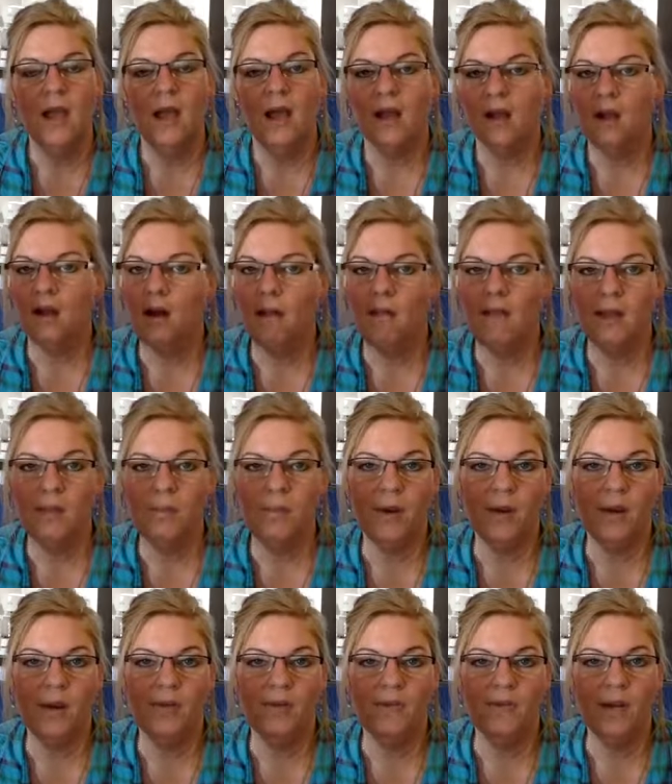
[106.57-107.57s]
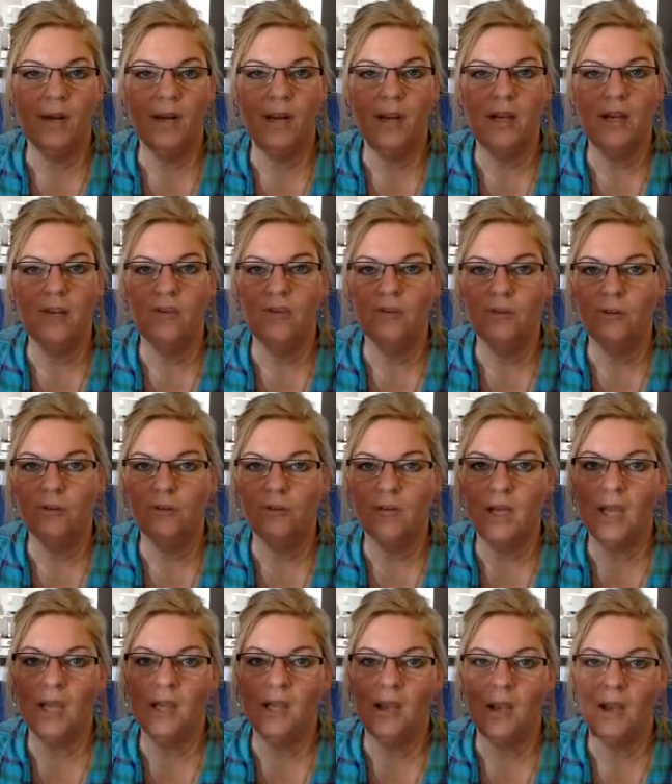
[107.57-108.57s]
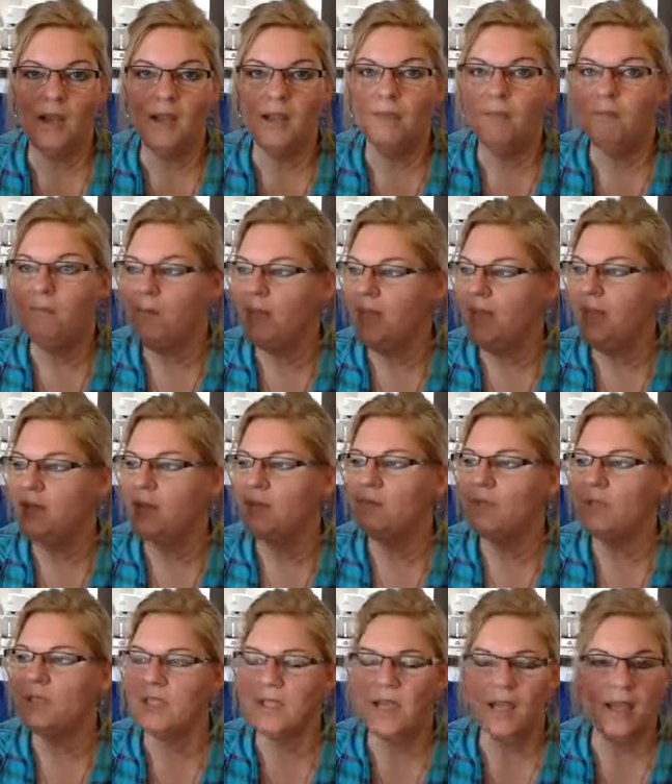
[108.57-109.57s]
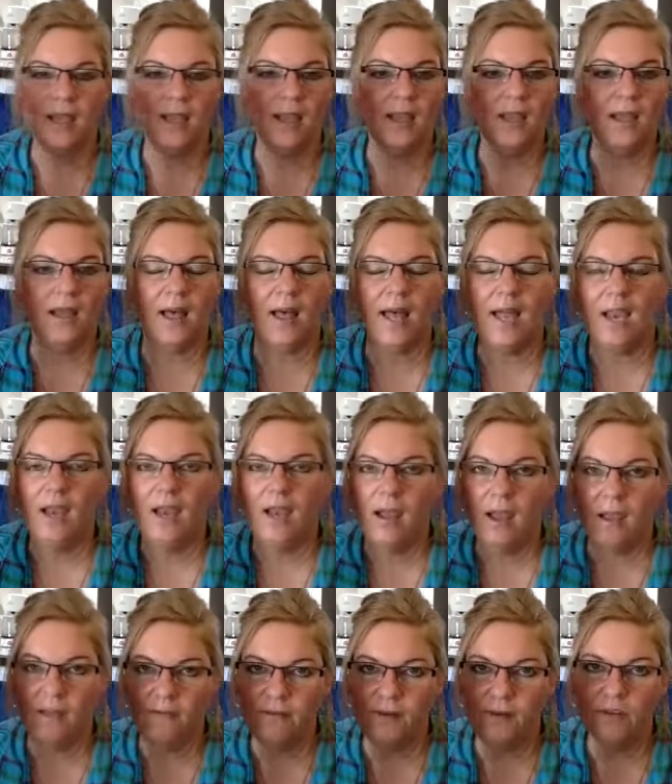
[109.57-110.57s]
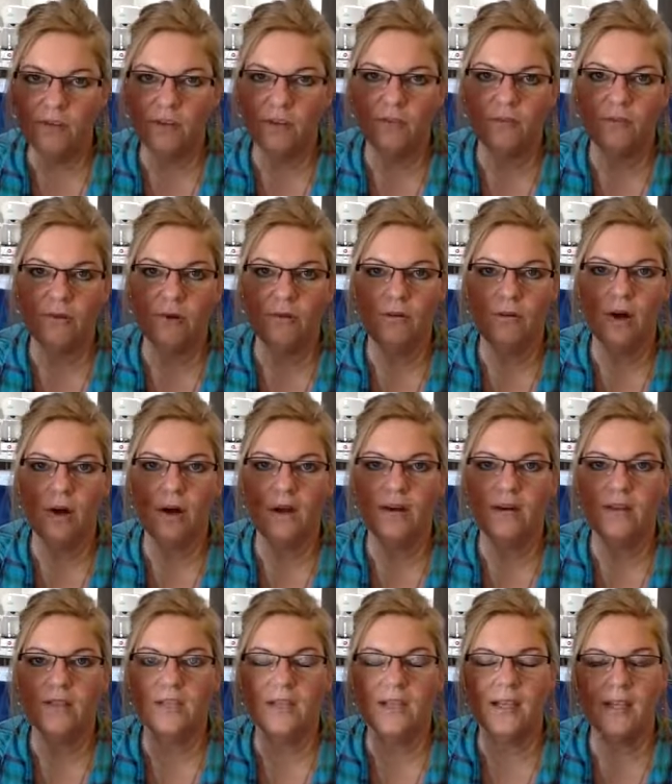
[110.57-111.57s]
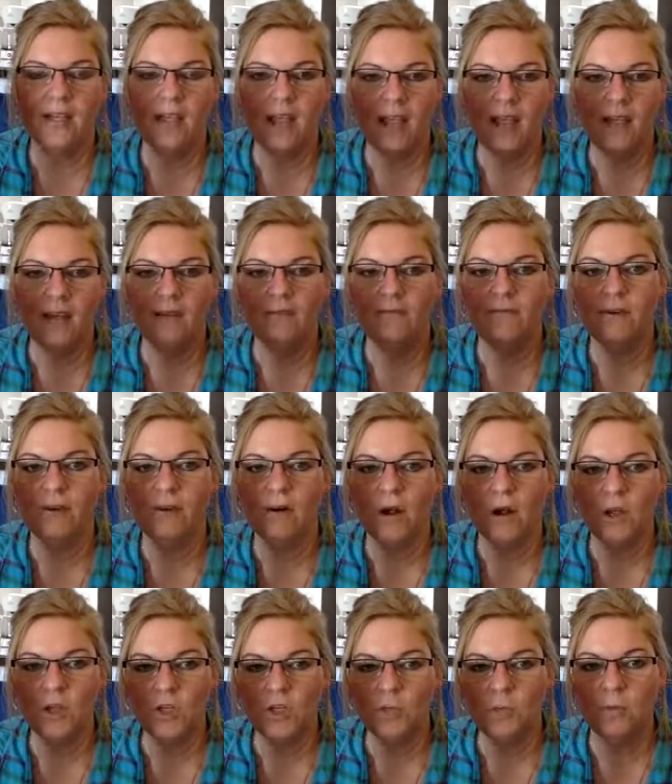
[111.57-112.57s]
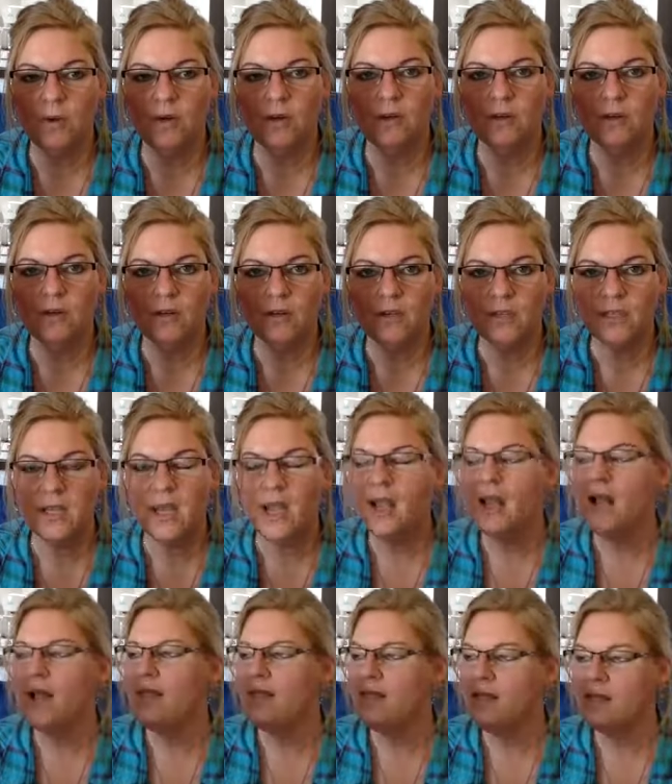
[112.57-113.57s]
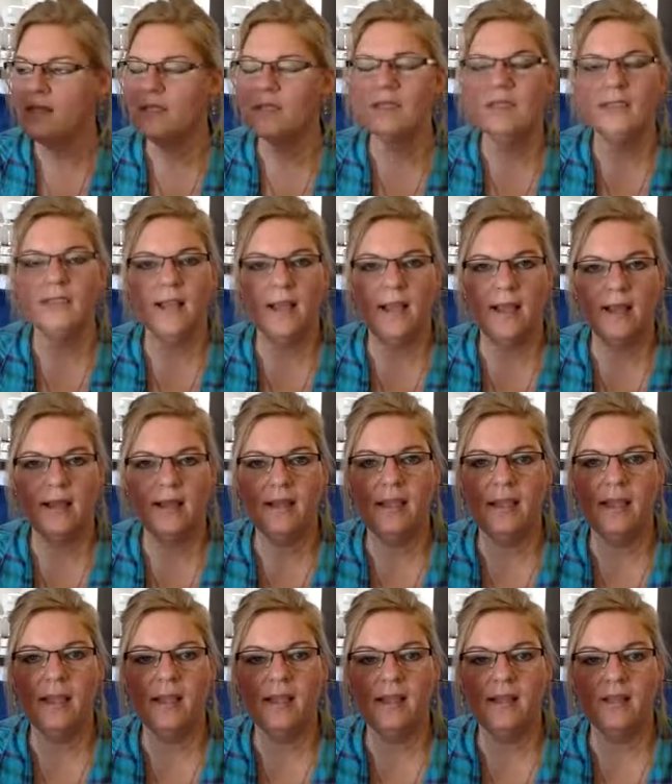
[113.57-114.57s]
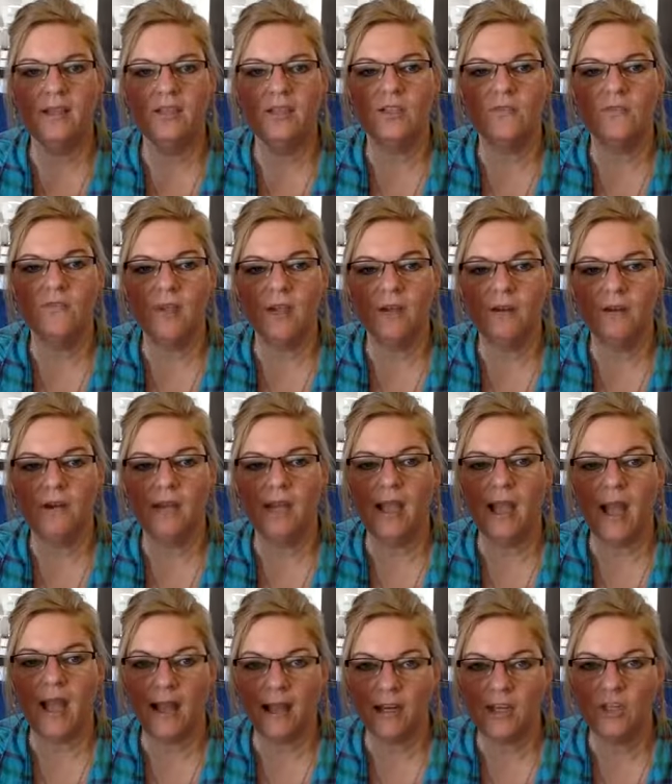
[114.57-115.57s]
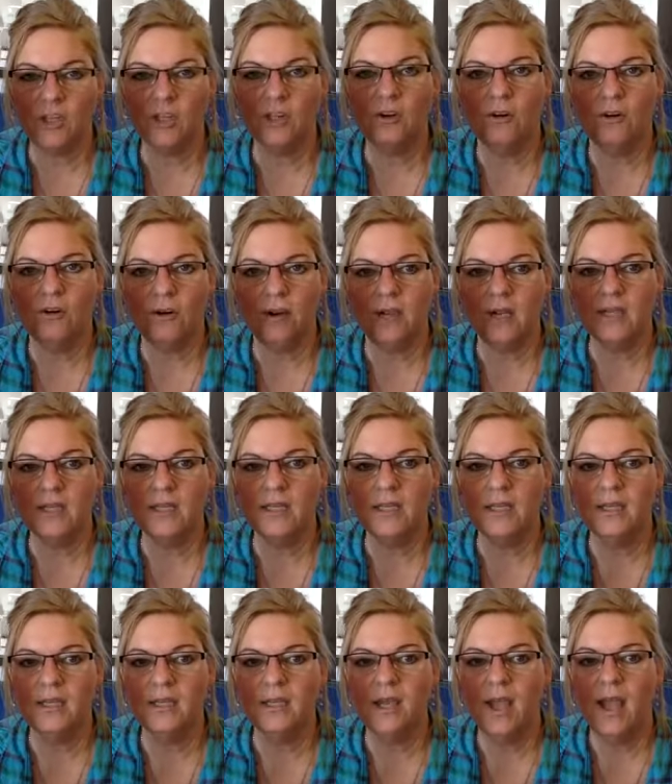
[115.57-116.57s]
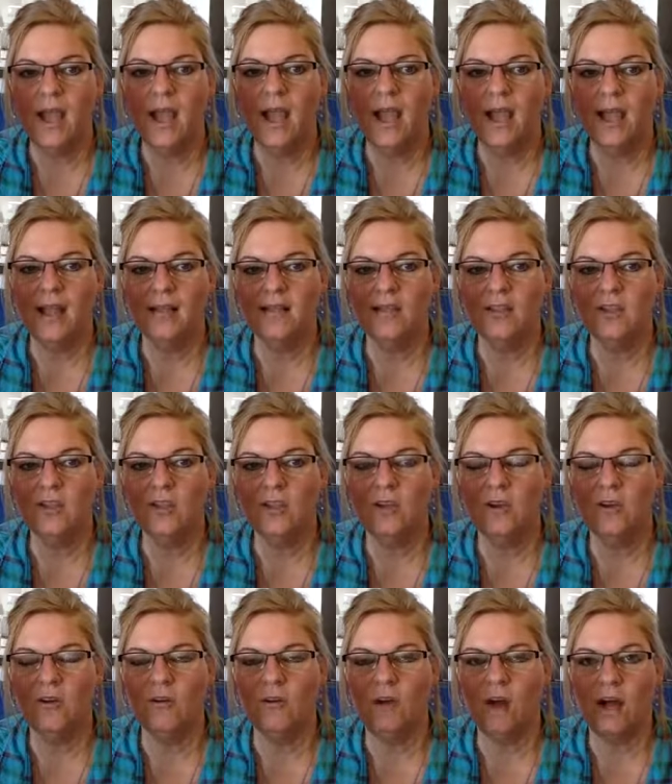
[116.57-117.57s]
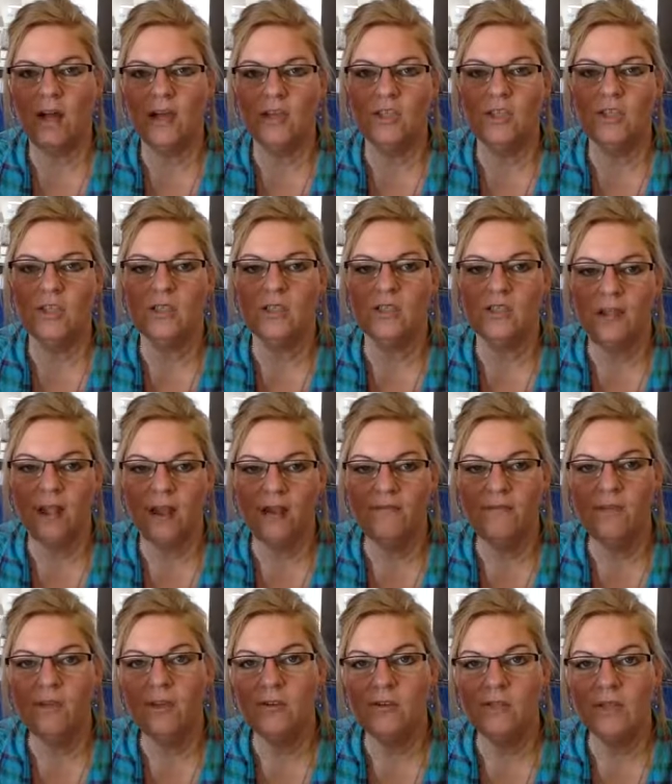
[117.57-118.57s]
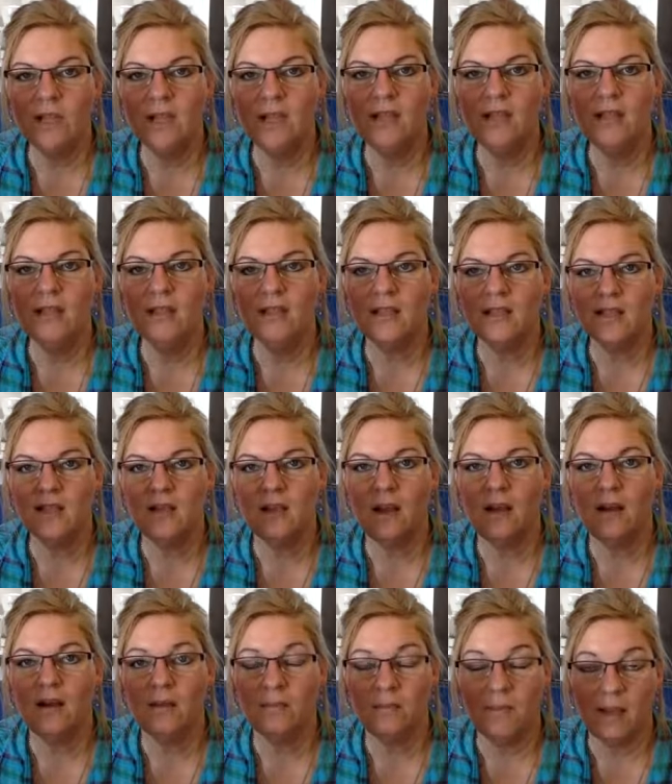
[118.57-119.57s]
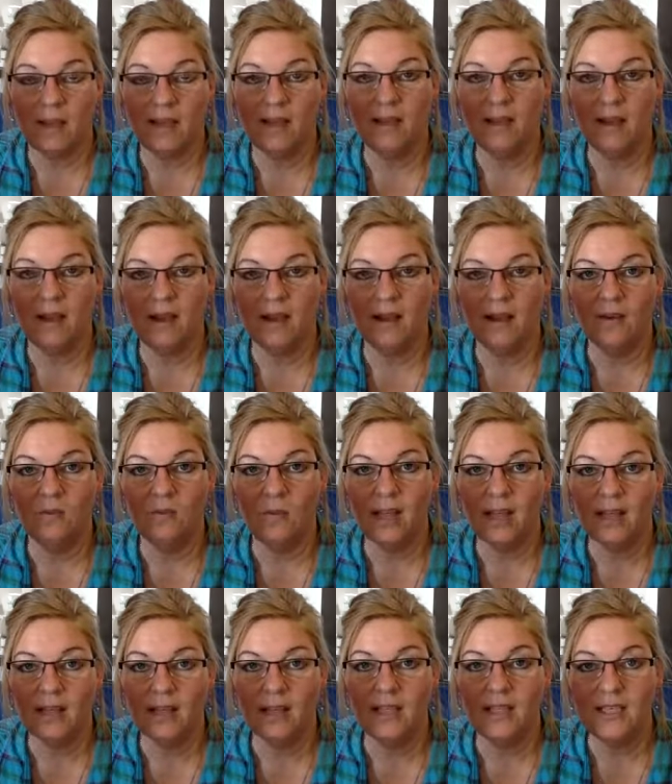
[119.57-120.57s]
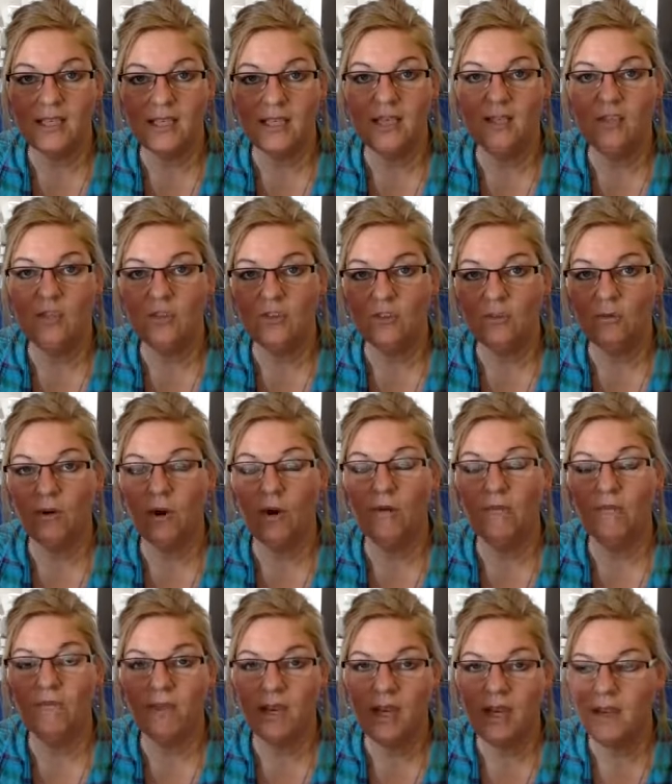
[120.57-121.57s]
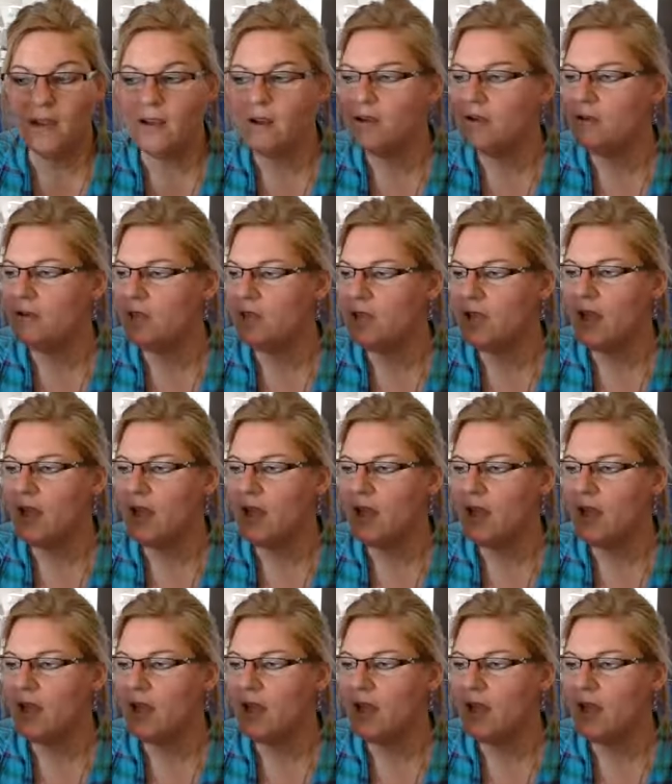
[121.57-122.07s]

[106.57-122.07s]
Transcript: Colette Baron-Reid, true Canadian medium psychic. I love her tarot cards. Again, for entrepreneurs, this deck is very action oriented. And so I just love using it on my uh, weekly tea and tarot videos.